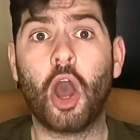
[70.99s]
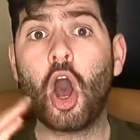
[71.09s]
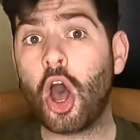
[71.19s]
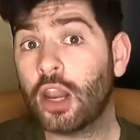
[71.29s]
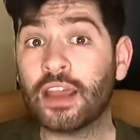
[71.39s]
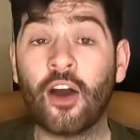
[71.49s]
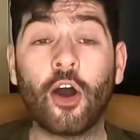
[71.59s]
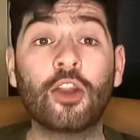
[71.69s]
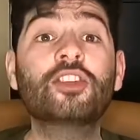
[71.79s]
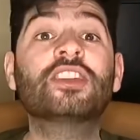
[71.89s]
Erling
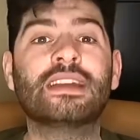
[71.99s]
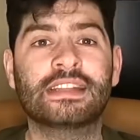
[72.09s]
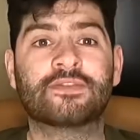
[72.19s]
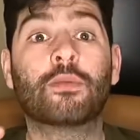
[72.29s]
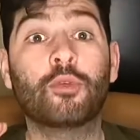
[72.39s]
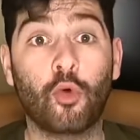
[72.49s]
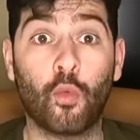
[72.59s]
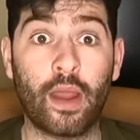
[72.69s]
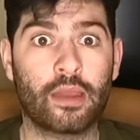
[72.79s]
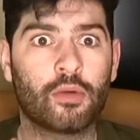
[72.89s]
Haaland is from
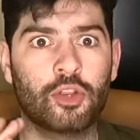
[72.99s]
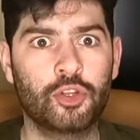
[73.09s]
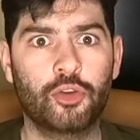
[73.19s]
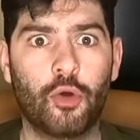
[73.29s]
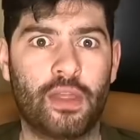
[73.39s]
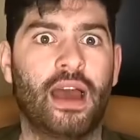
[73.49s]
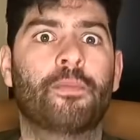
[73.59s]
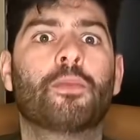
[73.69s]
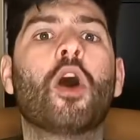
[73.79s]
Norway. You know that.